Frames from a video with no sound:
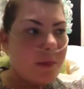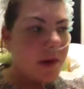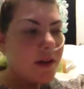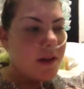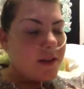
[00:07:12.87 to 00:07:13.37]
But
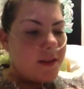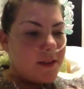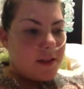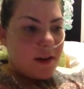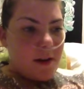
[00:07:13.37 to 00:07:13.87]

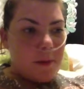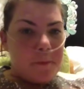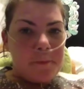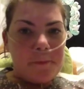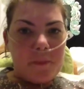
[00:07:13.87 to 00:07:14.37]

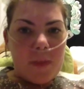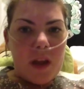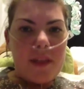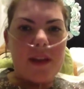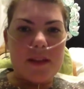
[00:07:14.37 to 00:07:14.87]

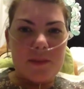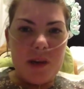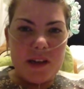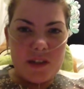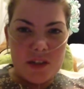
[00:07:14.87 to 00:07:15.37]
I think it's
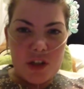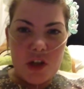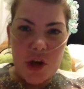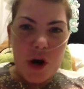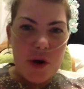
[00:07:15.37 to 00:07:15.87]
best to
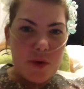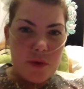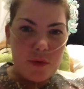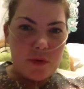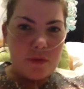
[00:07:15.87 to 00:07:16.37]
know
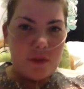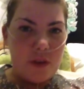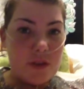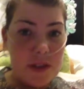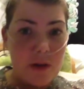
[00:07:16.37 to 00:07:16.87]
for
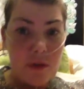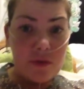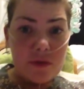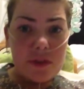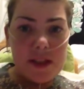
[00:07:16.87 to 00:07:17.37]

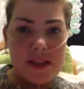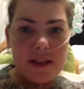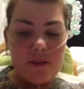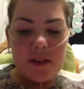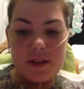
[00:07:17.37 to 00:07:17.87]
yourself, to see
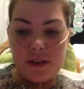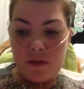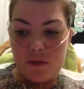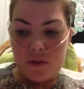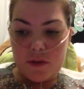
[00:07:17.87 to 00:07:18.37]
for
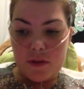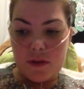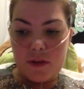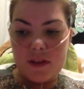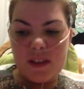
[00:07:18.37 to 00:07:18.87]
yourself what's going
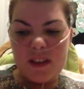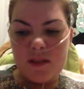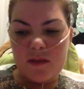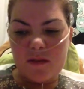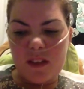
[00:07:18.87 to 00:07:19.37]
on, because it's
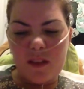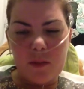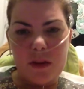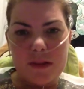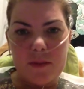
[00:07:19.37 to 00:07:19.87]
nothing
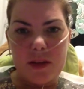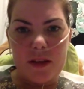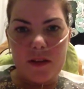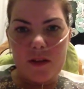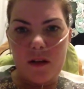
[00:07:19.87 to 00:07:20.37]
worse than being in
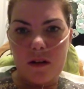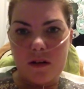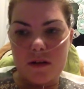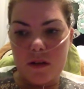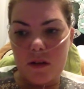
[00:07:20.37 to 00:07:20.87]
the dark.
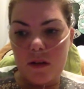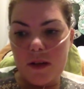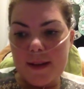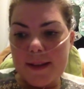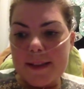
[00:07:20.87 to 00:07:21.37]
So
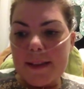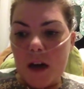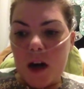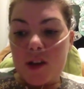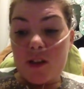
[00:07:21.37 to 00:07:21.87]

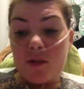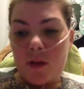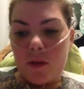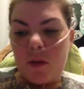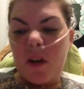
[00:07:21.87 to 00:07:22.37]
I just thought
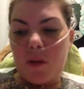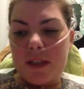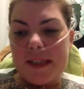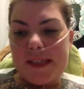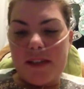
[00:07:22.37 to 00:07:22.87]
I
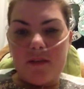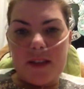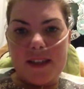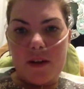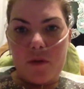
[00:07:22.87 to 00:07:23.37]
wanted to see it for
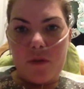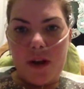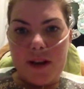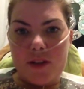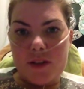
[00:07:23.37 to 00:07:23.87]
myself,
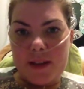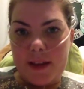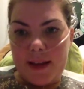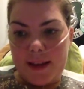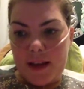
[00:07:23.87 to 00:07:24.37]
really, just to
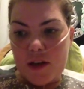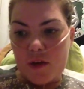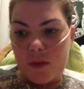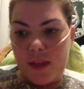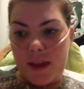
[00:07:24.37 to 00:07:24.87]
get a gauge
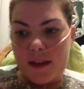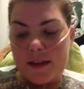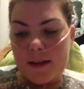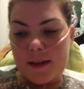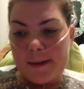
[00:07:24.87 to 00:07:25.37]
on things.